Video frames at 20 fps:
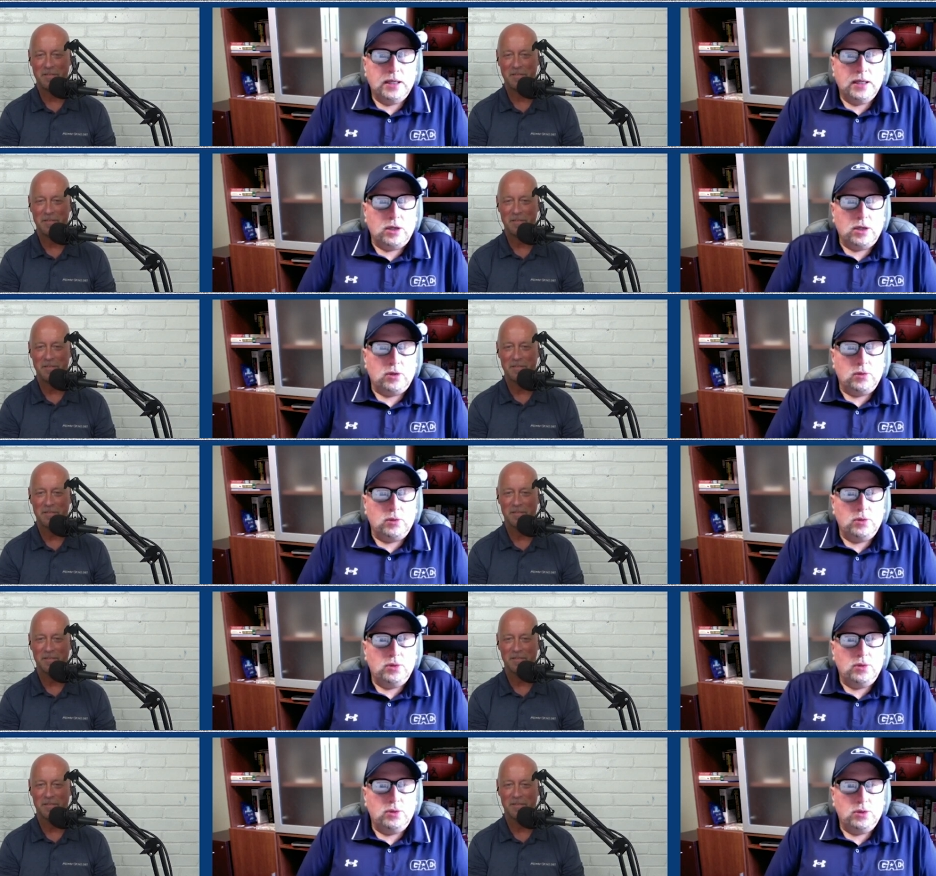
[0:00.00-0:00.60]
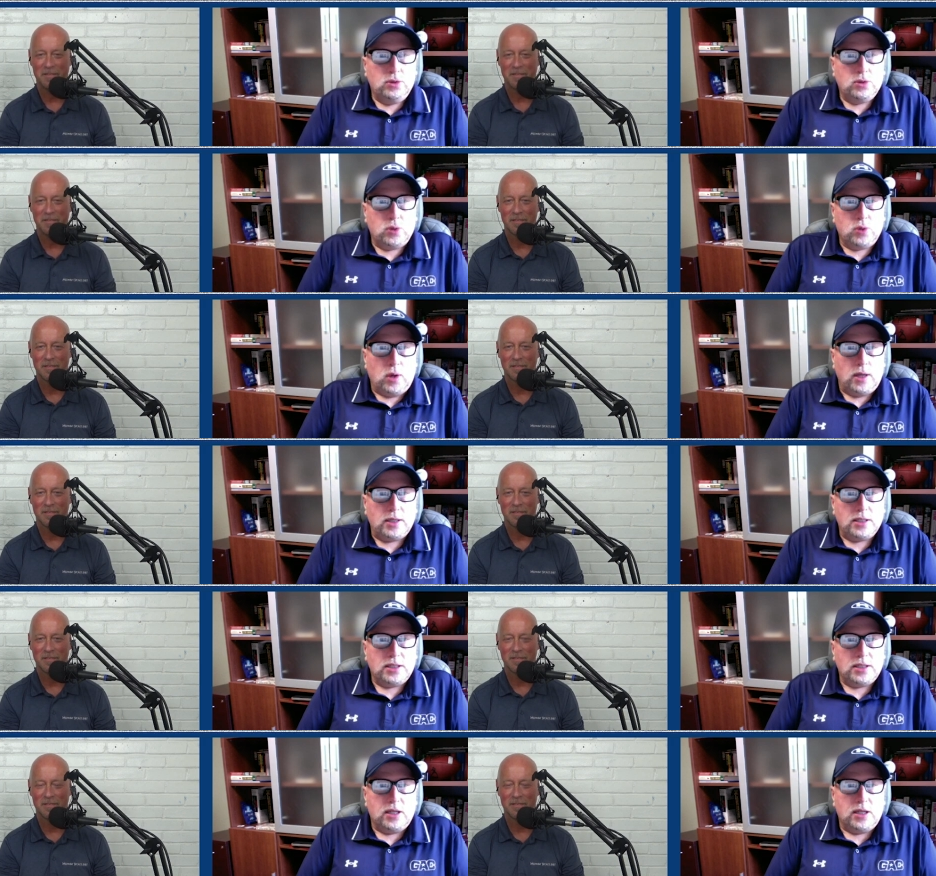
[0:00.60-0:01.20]
Speaker 1: you know, try
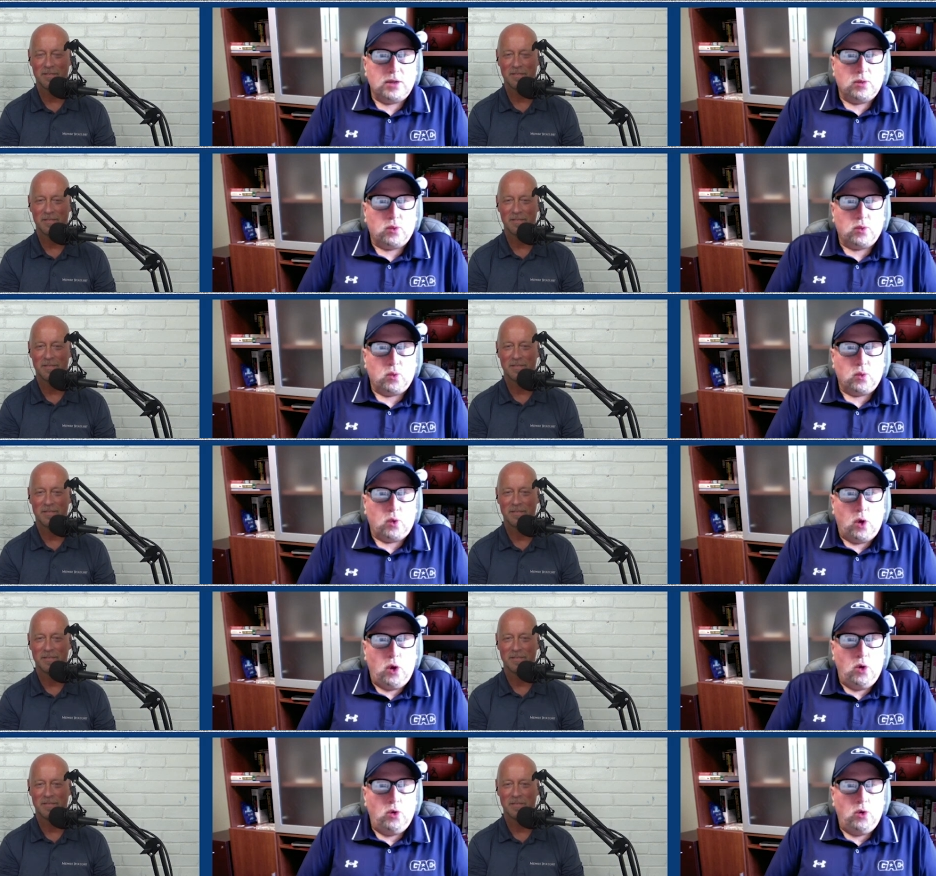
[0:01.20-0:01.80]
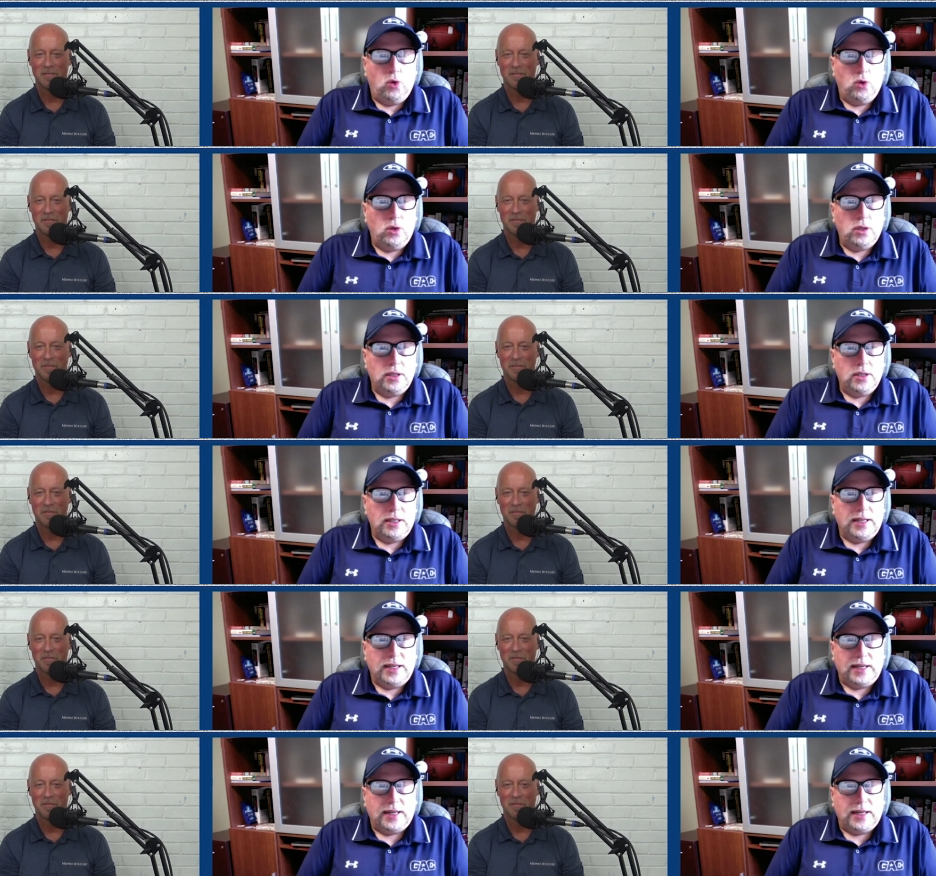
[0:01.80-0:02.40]
to set a role
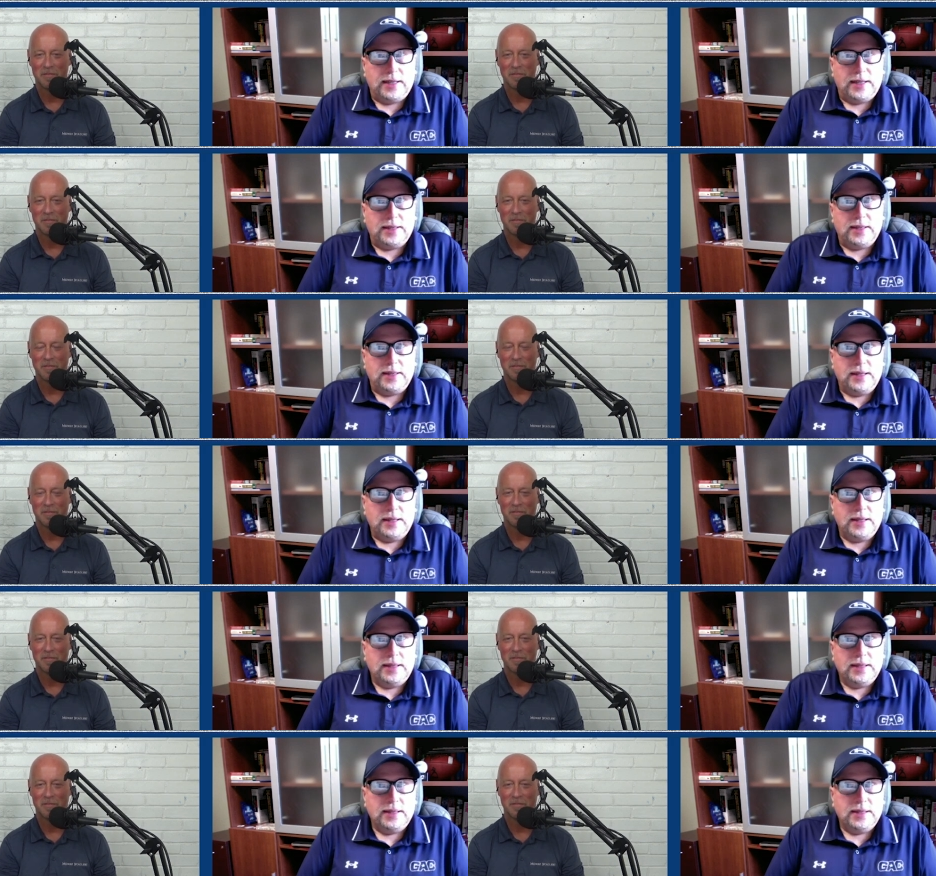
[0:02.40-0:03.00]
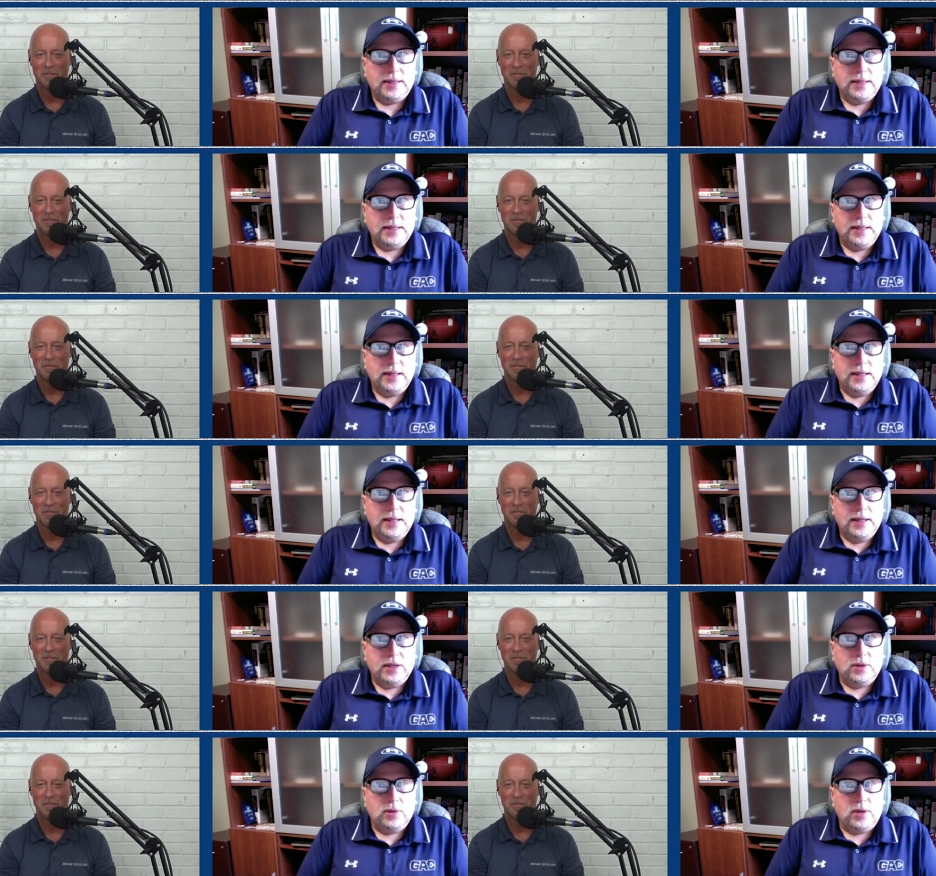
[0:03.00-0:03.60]
in
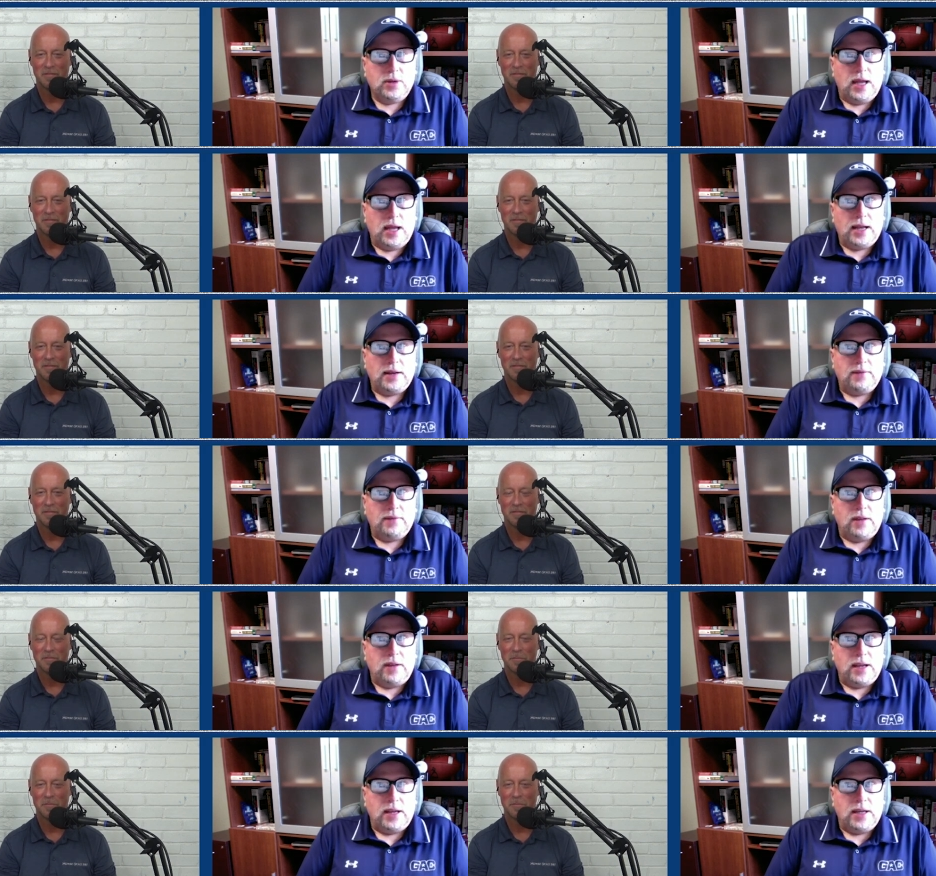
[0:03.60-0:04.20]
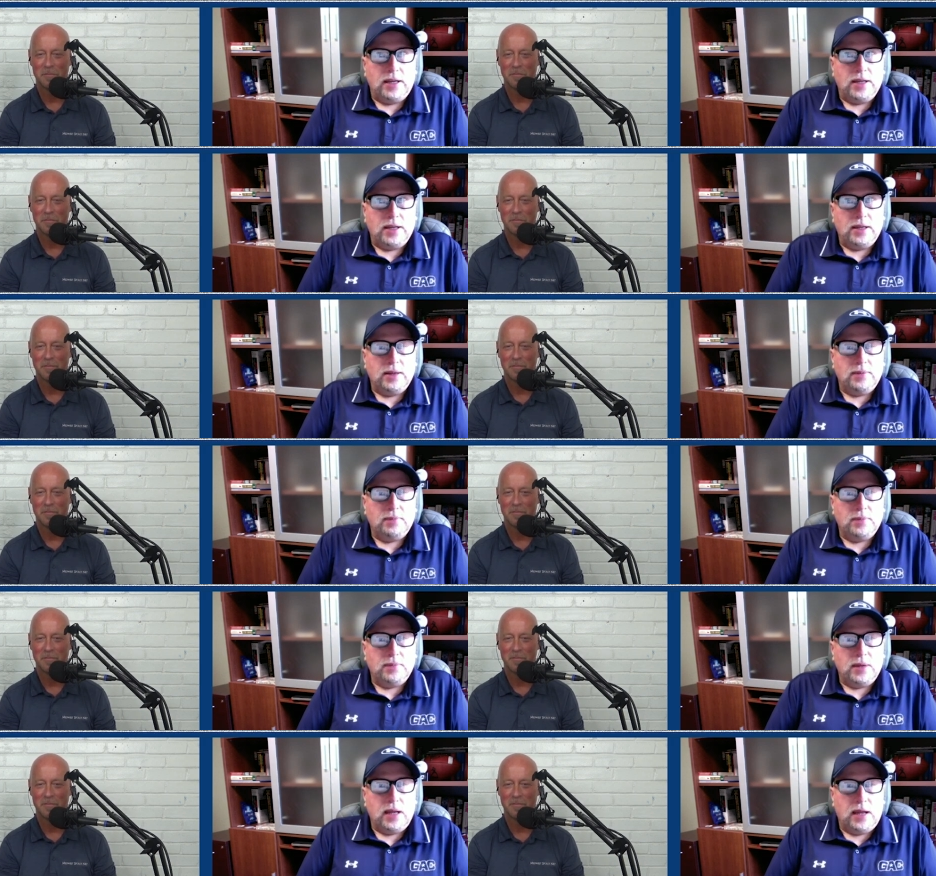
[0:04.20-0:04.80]
you know, kind of
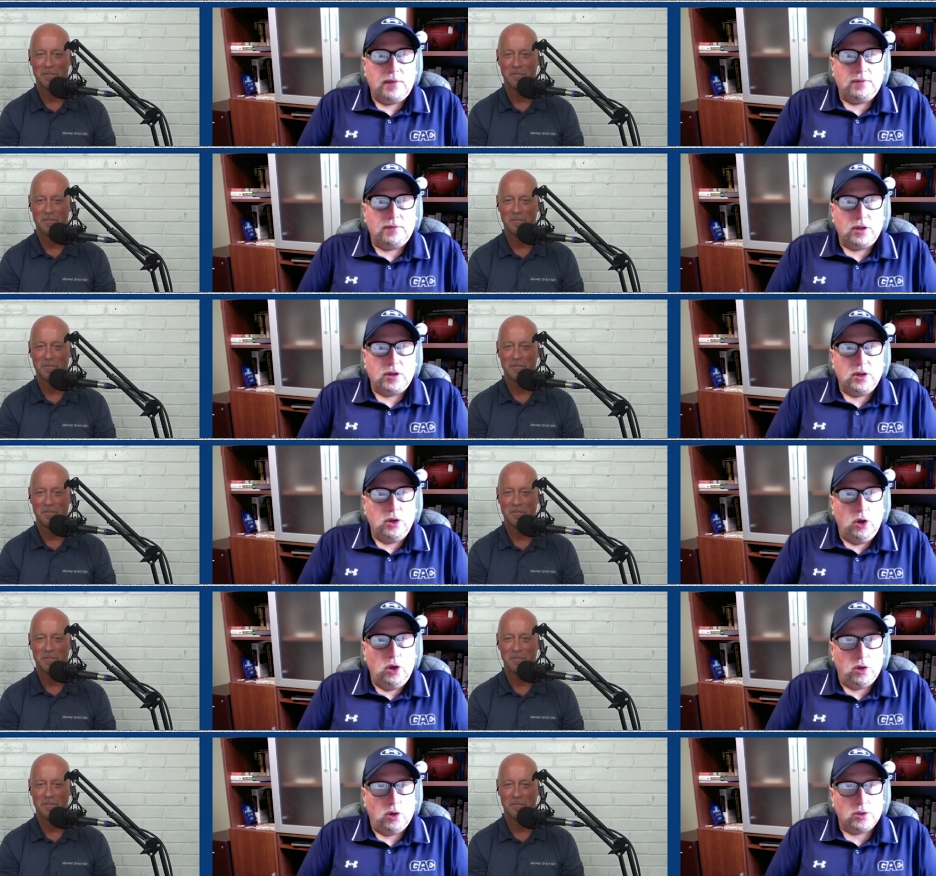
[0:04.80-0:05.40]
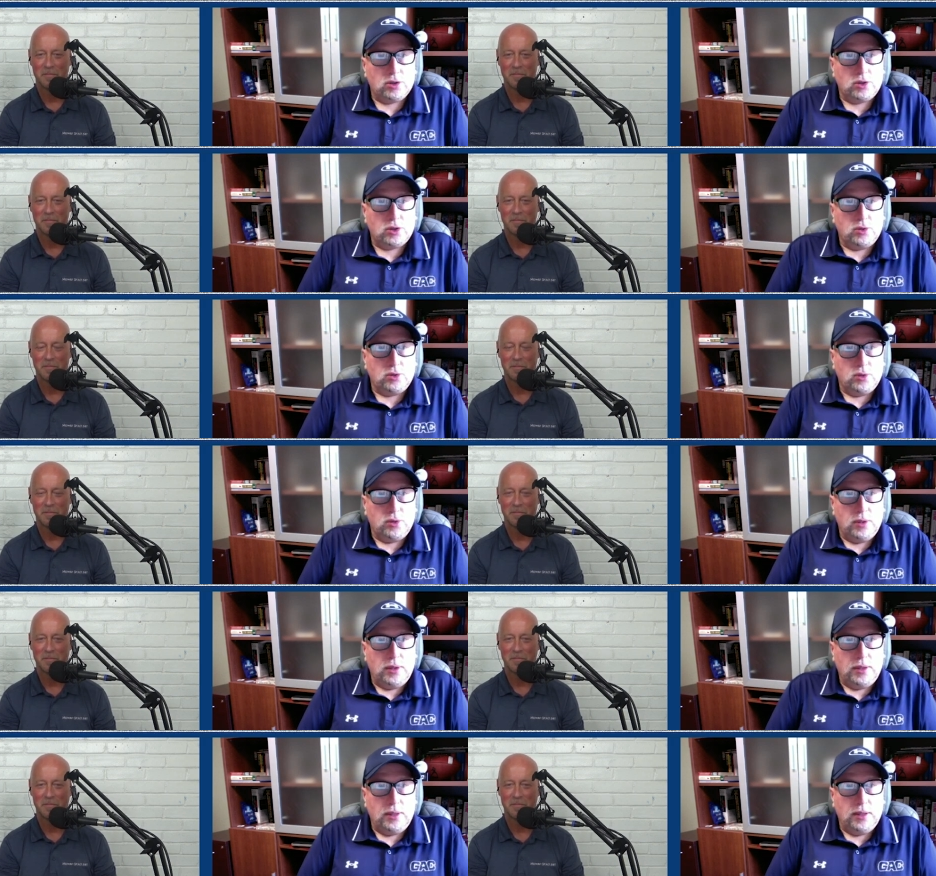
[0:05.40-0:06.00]
a kind of a
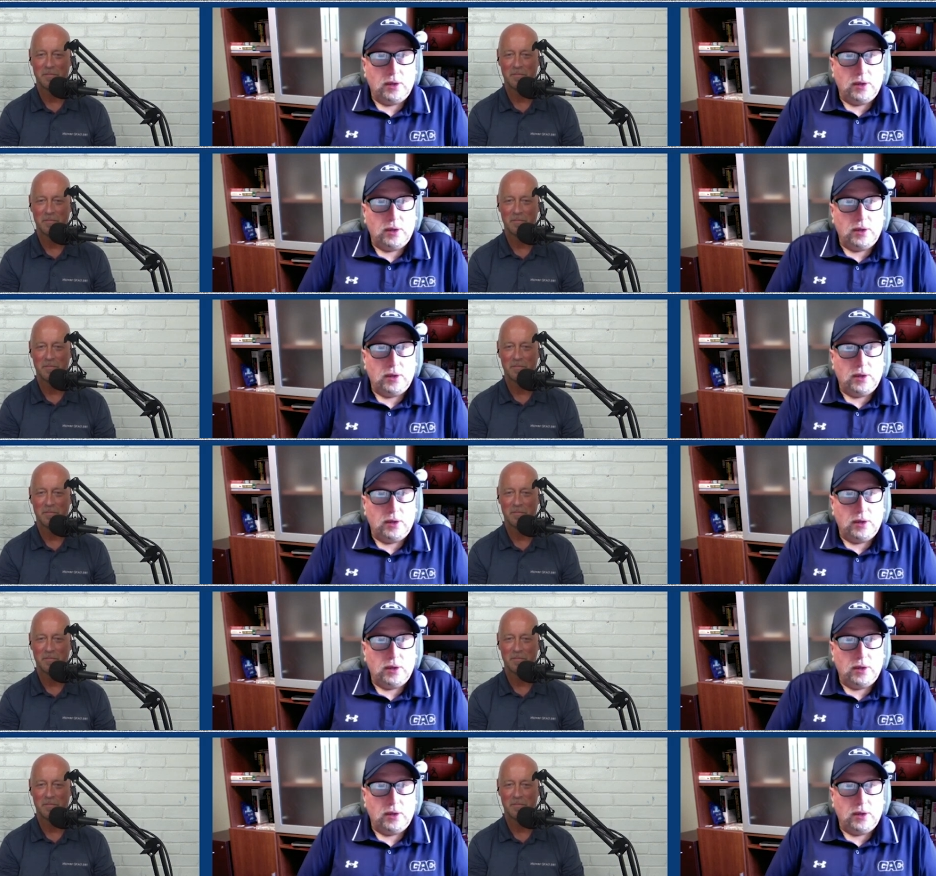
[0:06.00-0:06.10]
culture.